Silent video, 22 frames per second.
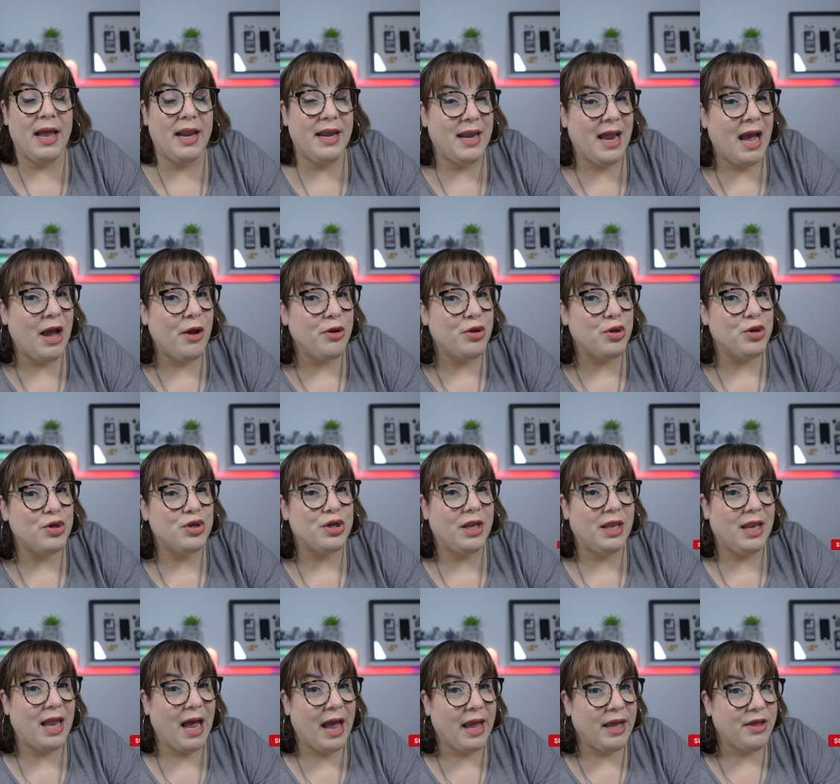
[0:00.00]
Now you should
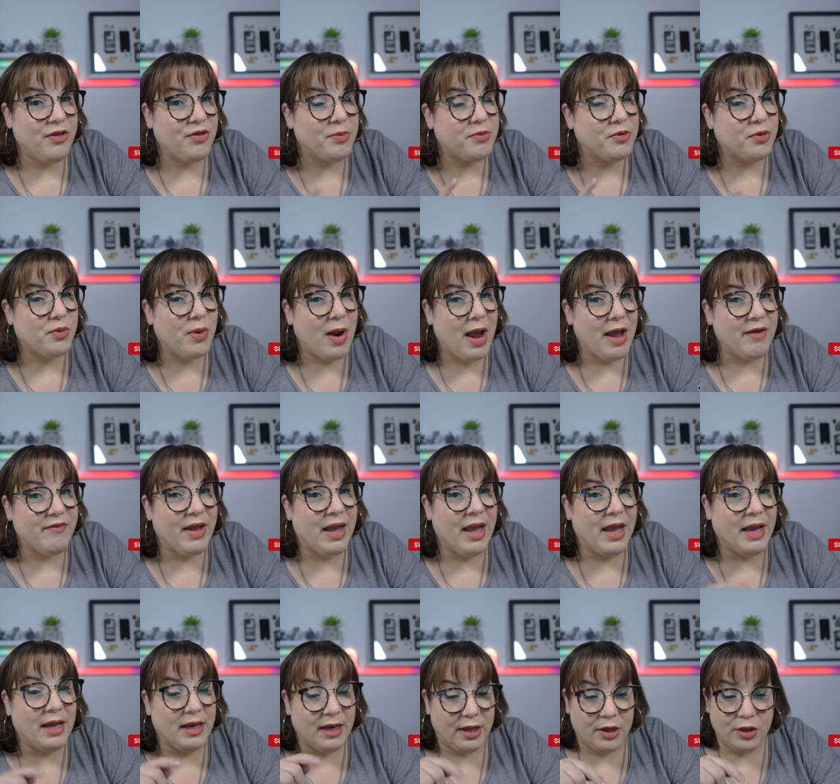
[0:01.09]
like, subscribe,
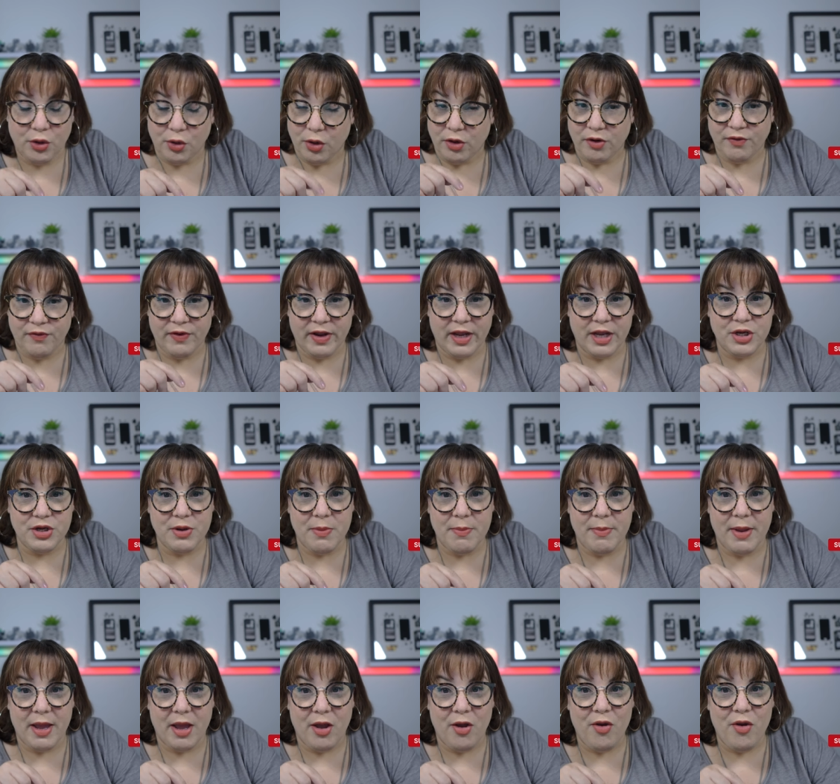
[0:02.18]
and click on the notification
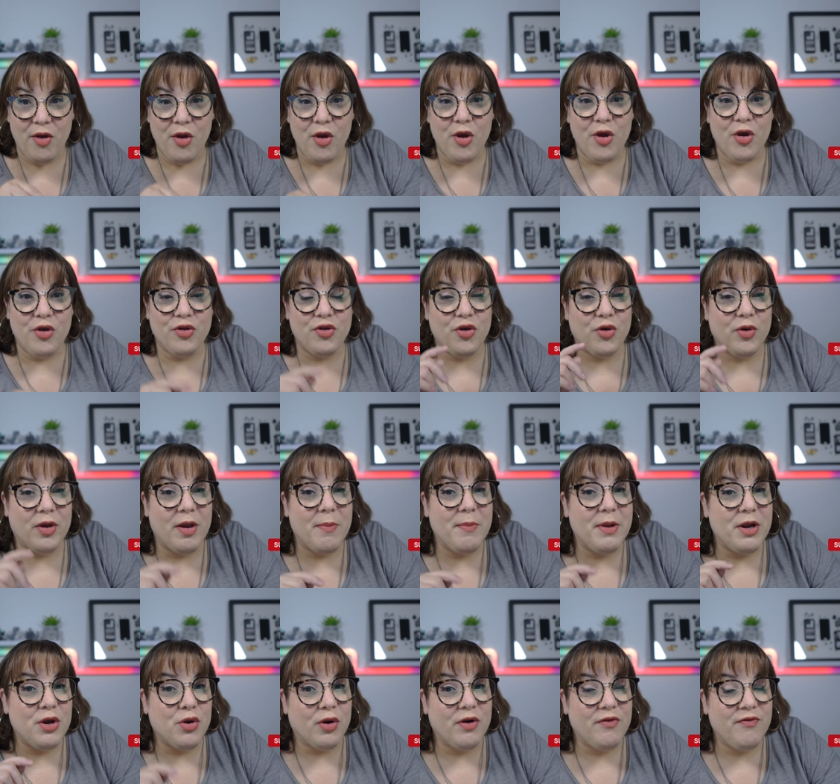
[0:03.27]
bell so you can
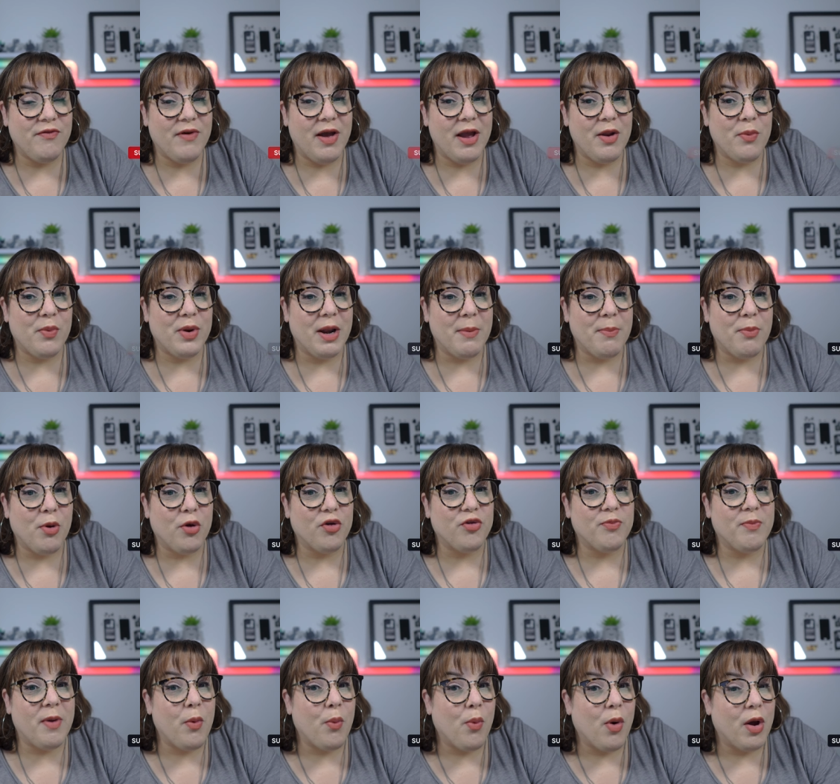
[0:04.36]
be notified when I
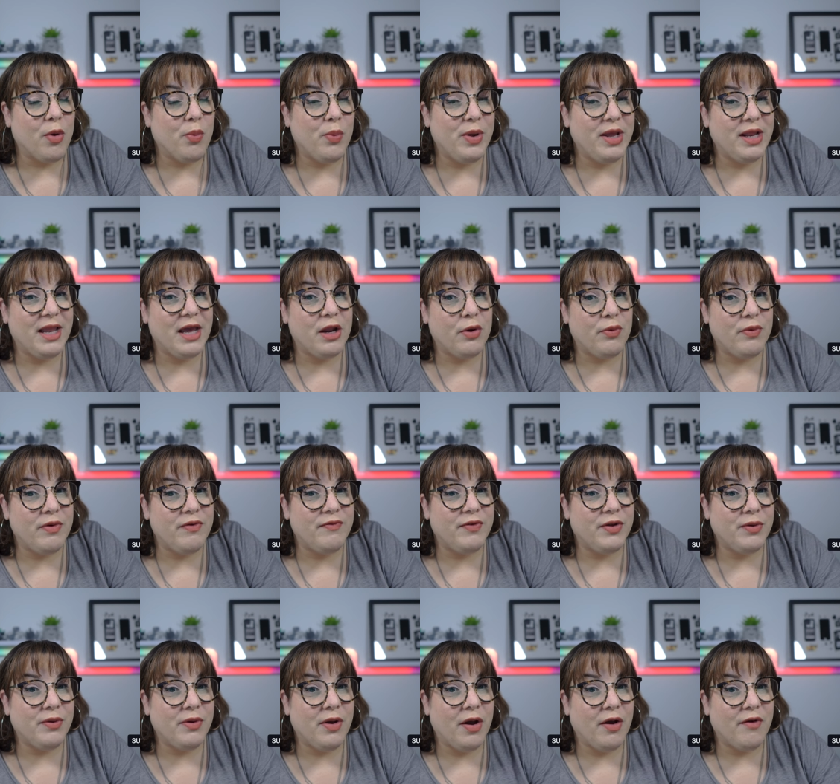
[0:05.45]
post my one week later
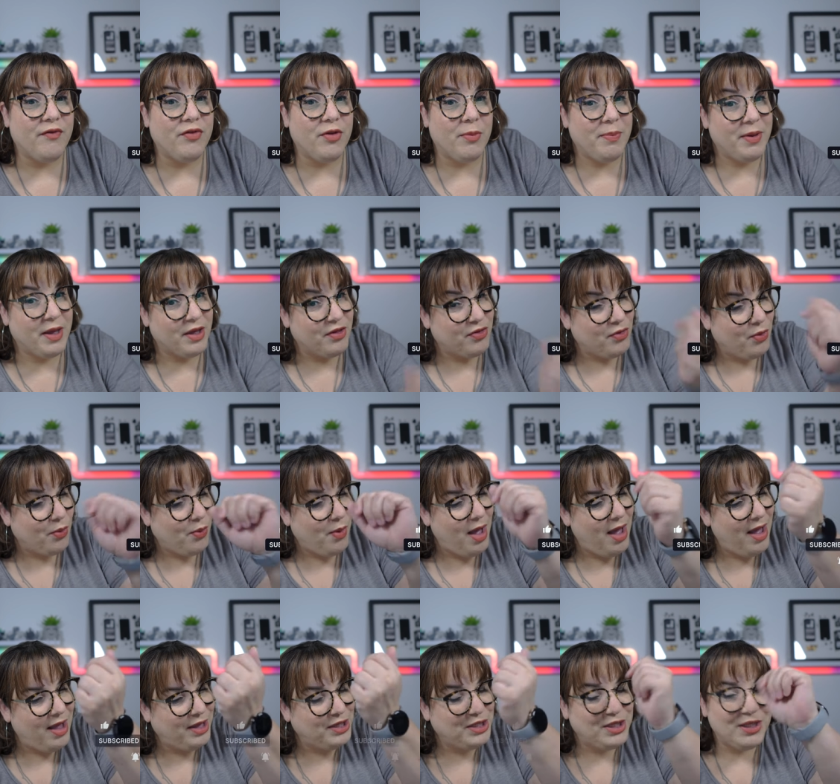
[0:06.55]
review of the Pixel
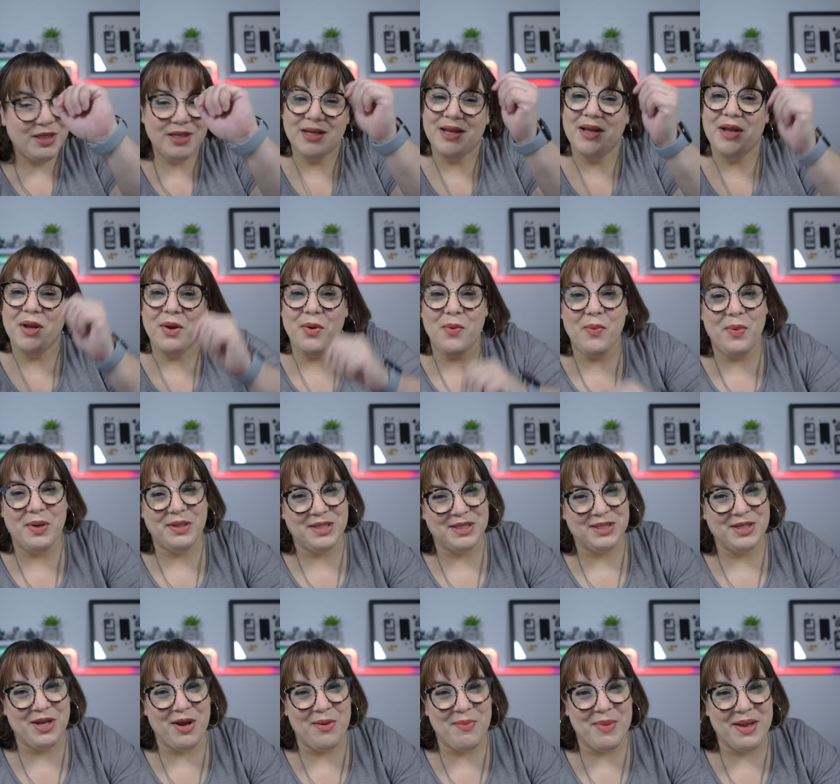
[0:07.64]
Watch which
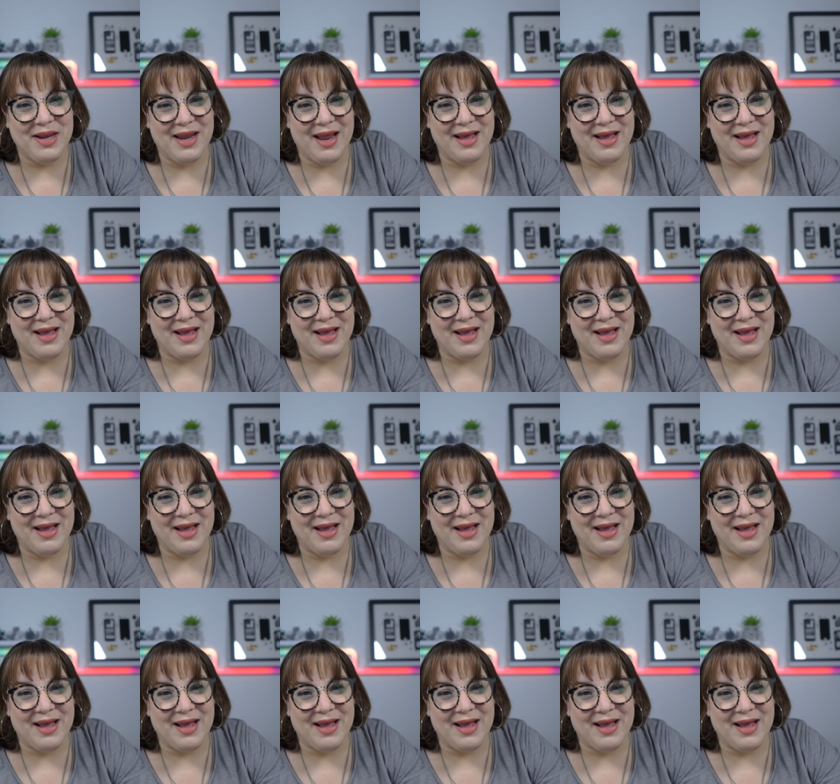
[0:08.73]
is coming